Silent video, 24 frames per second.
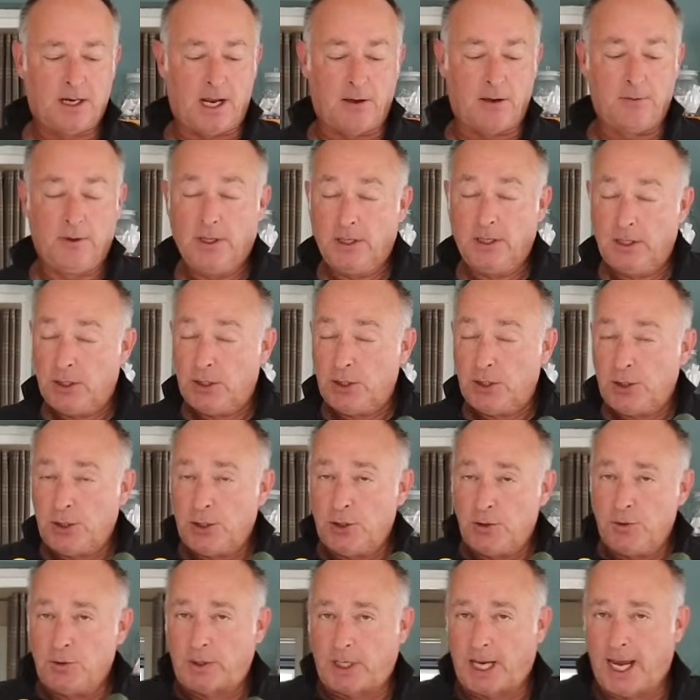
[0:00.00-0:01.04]
Now,
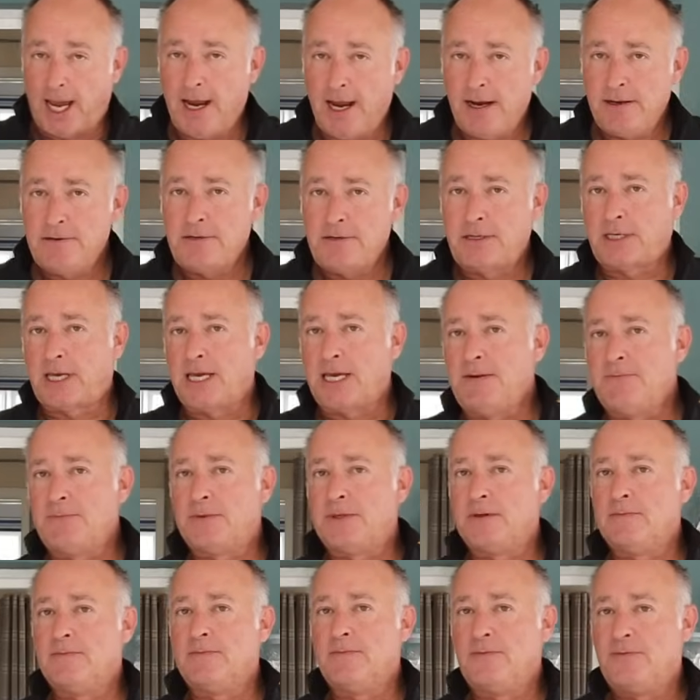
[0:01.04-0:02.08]
you can
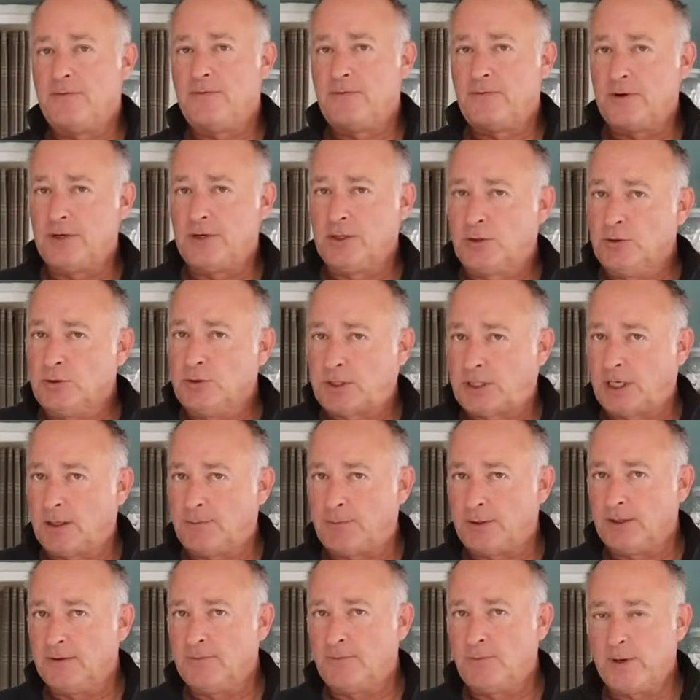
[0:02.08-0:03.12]
keep them for a good
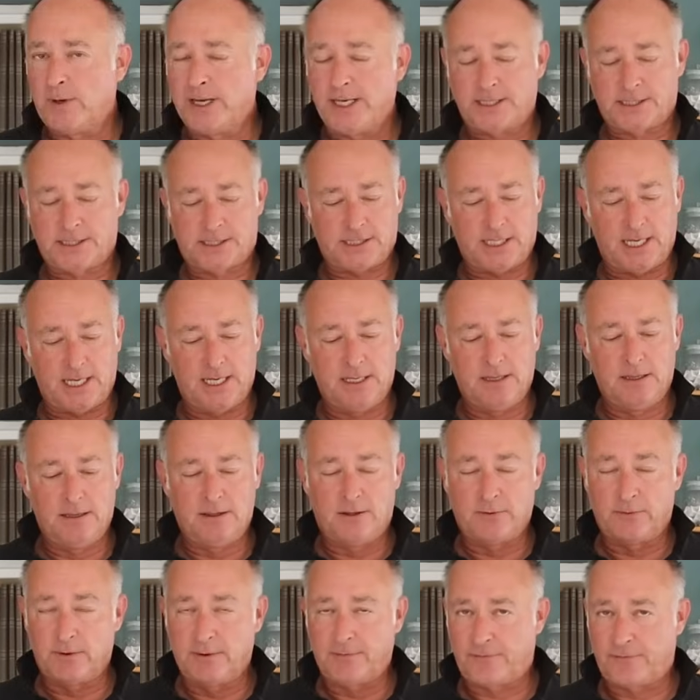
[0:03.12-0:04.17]
couple of weeks
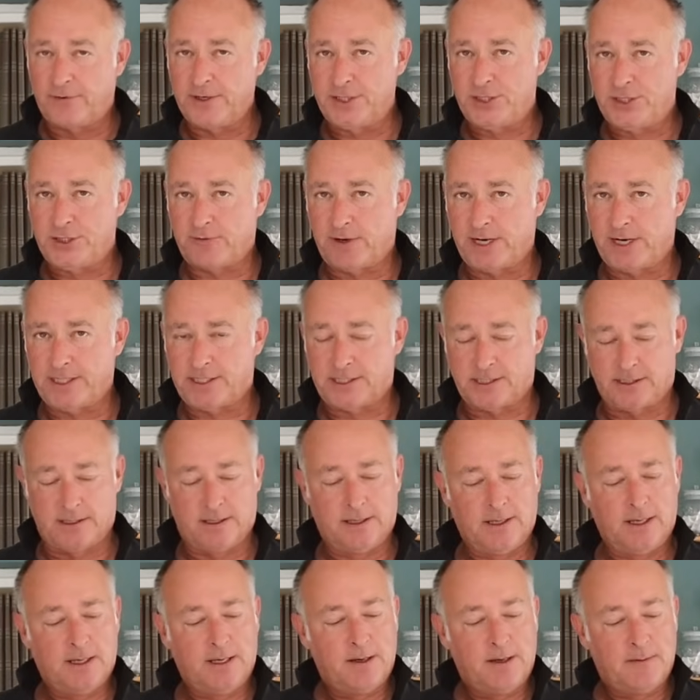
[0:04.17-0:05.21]
in the
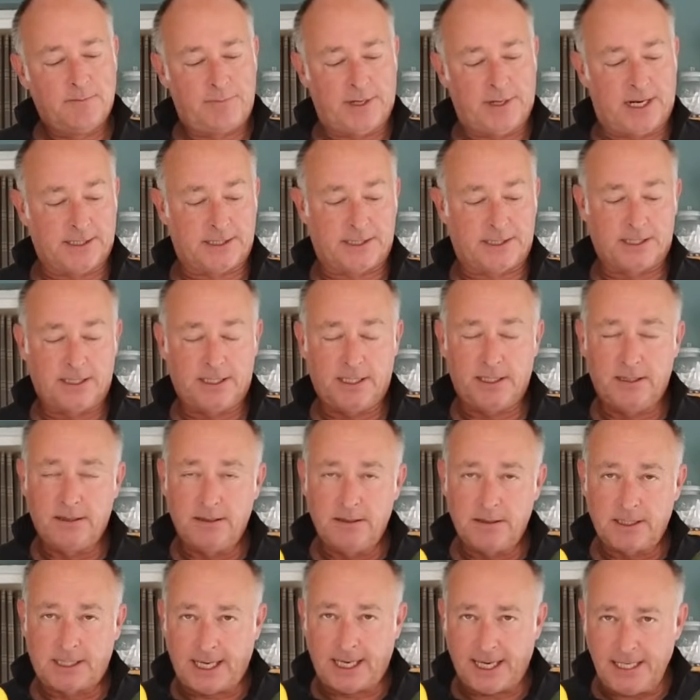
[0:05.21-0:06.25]
refrigerator, but
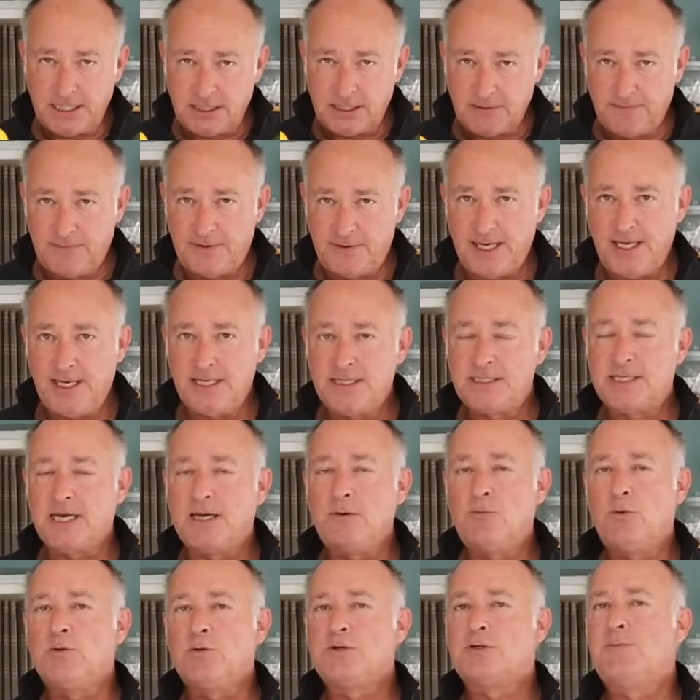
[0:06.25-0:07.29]
in the case of these,
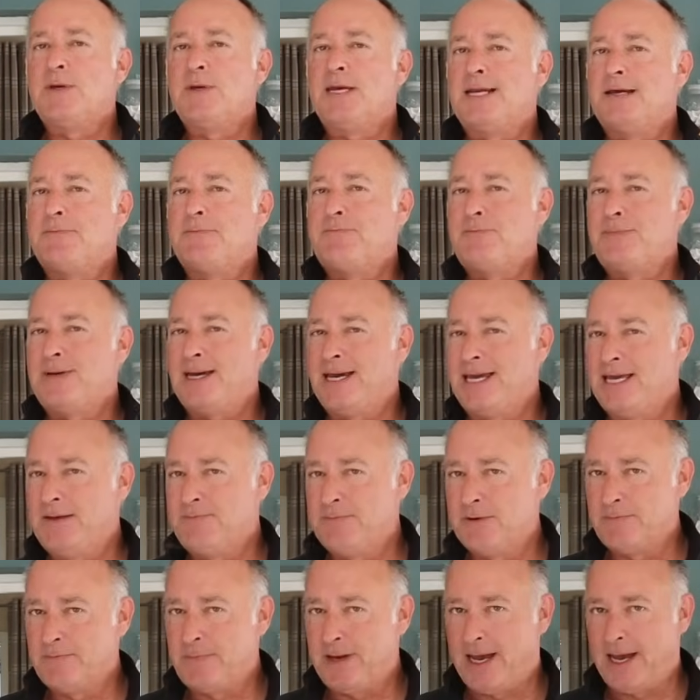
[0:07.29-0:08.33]
they want to be in a
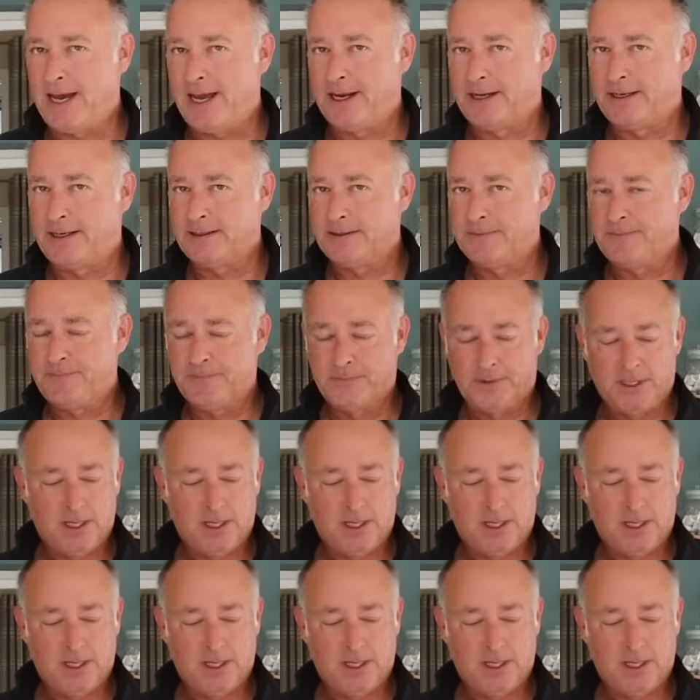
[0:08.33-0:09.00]
paper bag.